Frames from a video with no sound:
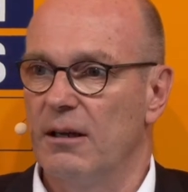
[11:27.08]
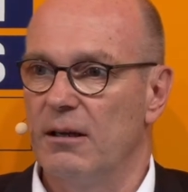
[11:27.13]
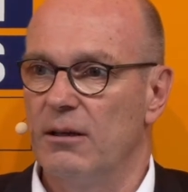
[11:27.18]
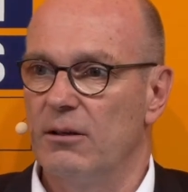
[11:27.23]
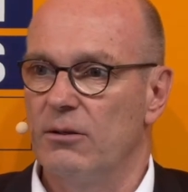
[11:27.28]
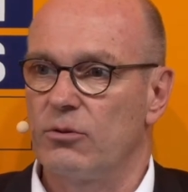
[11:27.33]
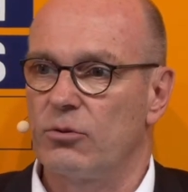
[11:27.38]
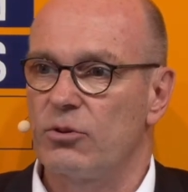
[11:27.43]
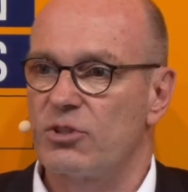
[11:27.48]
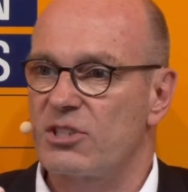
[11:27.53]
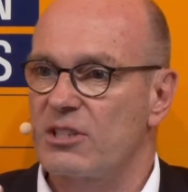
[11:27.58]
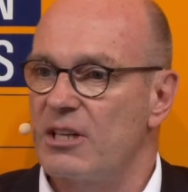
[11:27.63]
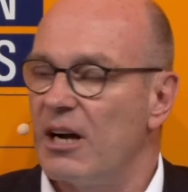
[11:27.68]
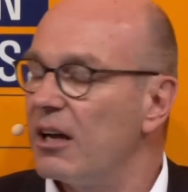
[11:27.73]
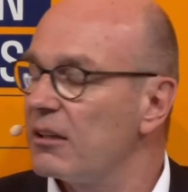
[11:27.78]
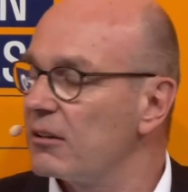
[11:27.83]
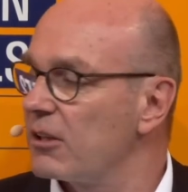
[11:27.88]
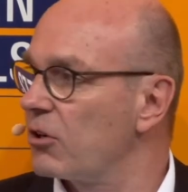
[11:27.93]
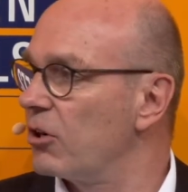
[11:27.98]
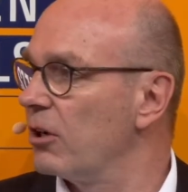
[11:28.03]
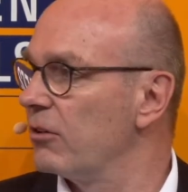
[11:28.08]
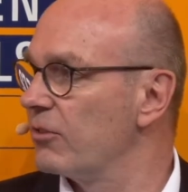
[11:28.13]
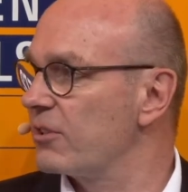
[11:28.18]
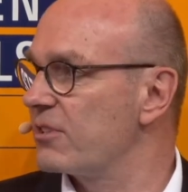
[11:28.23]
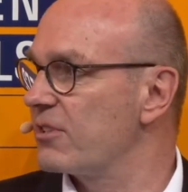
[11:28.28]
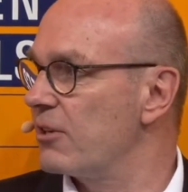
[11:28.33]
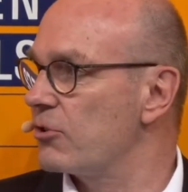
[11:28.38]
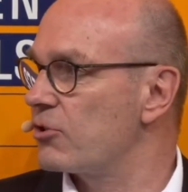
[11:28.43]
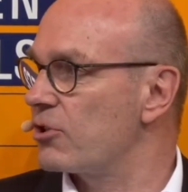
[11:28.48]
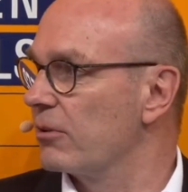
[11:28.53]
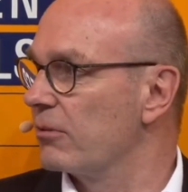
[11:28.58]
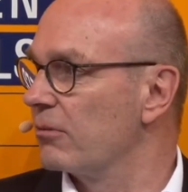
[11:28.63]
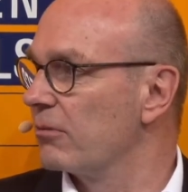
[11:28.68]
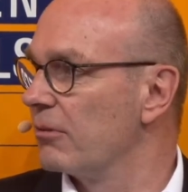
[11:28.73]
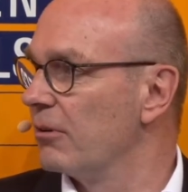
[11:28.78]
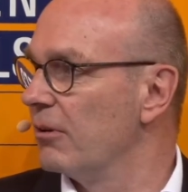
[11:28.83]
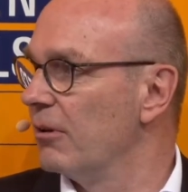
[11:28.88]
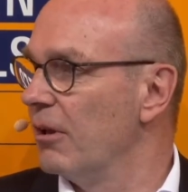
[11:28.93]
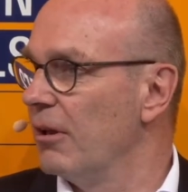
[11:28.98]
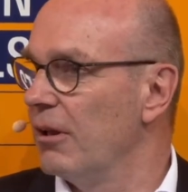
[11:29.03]
to start the conversation.
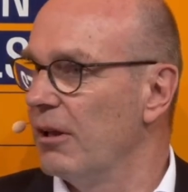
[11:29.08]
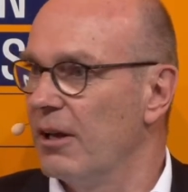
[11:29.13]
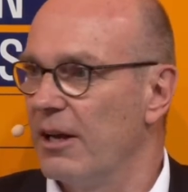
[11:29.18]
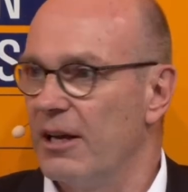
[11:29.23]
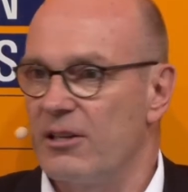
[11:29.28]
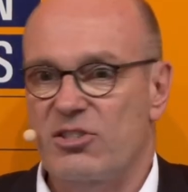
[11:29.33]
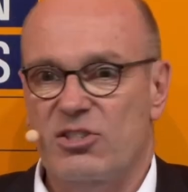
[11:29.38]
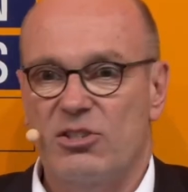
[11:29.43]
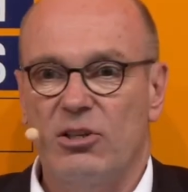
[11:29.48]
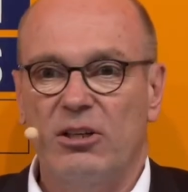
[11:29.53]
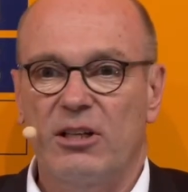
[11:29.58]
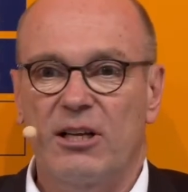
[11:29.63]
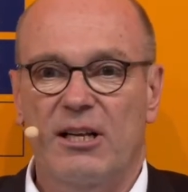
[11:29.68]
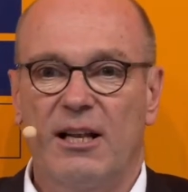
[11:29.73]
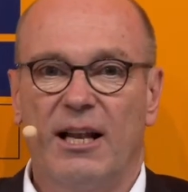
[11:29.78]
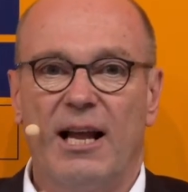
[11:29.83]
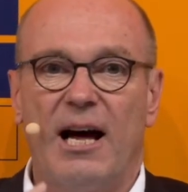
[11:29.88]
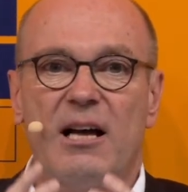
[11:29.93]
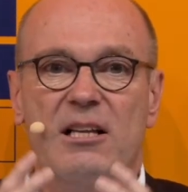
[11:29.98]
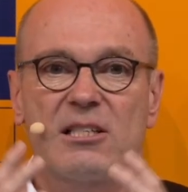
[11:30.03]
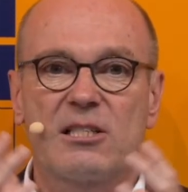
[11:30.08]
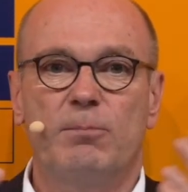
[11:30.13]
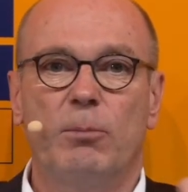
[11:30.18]
It's not a glass